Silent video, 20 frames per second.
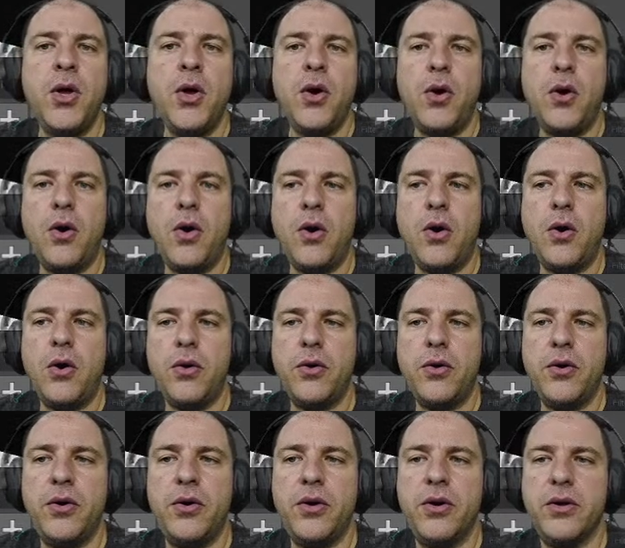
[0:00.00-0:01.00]

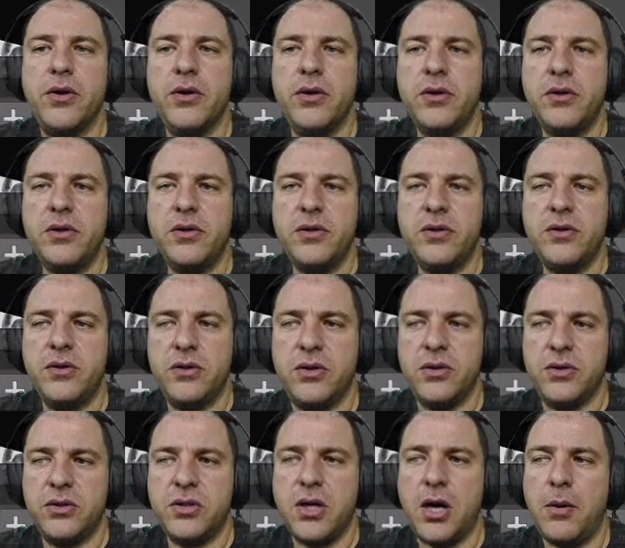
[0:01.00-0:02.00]
on the
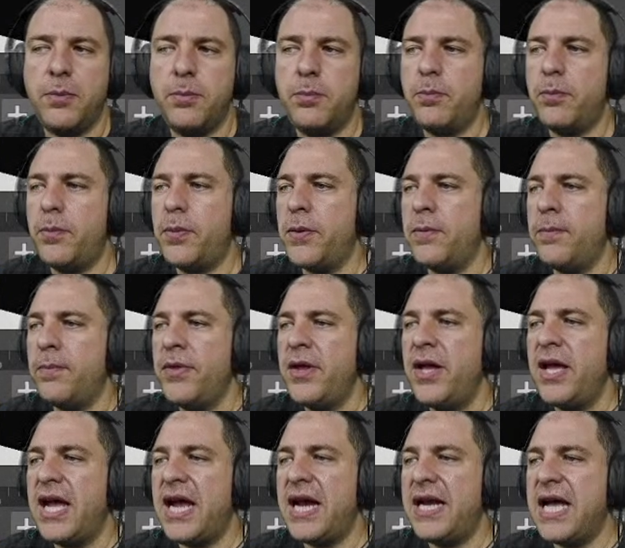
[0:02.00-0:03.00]
top
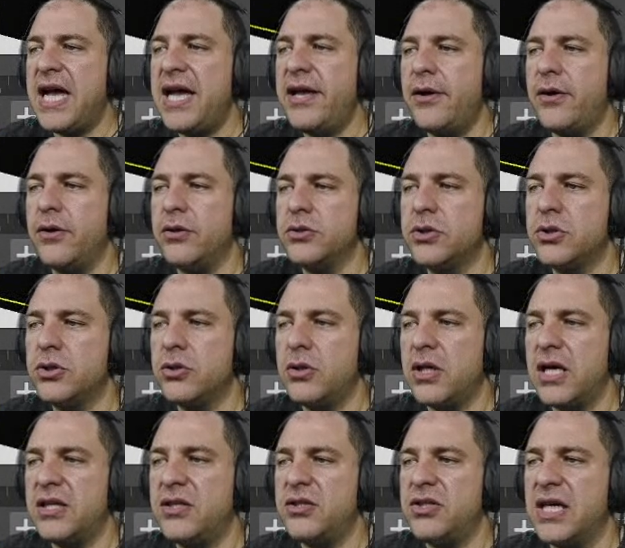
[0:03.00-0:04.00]
and I also
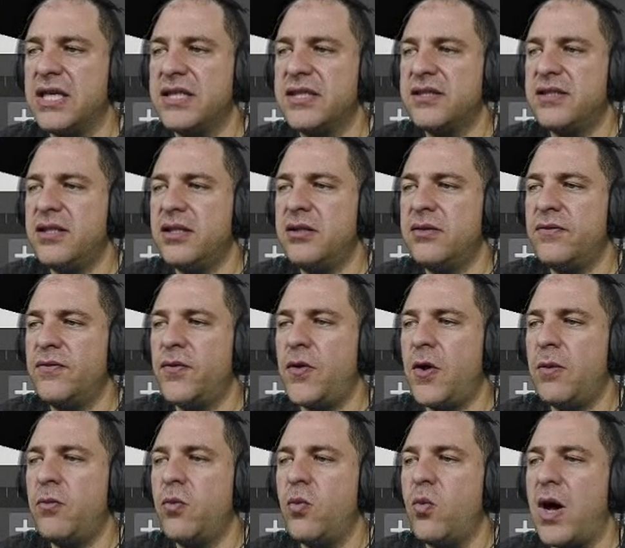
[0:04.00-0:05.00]
adjust it
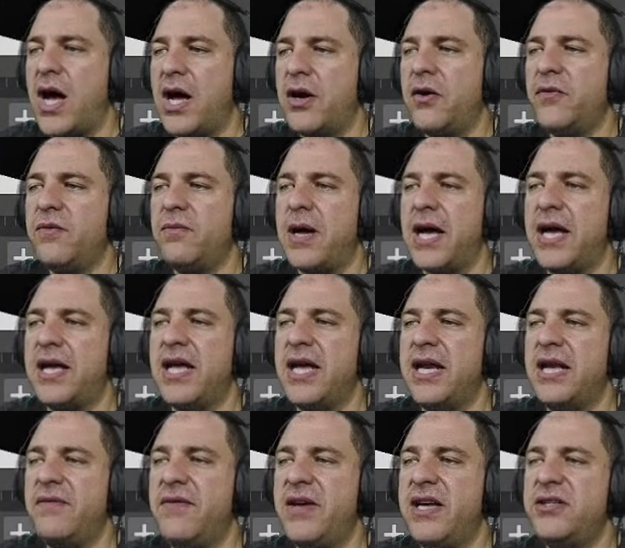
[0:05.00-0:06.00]
from one of my
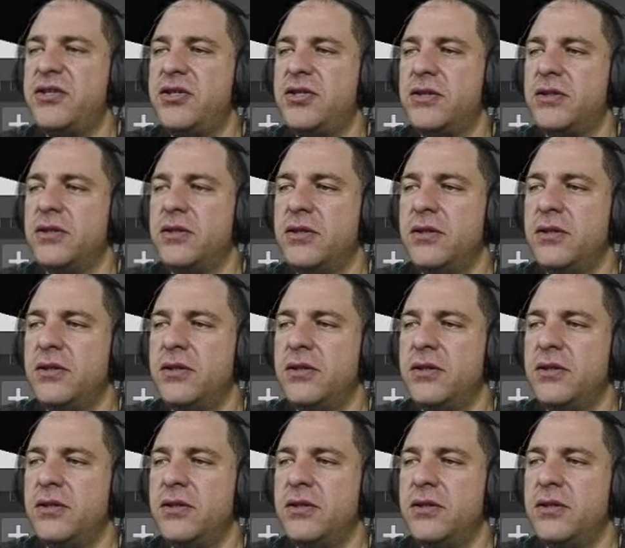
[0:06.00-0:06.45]
elevation.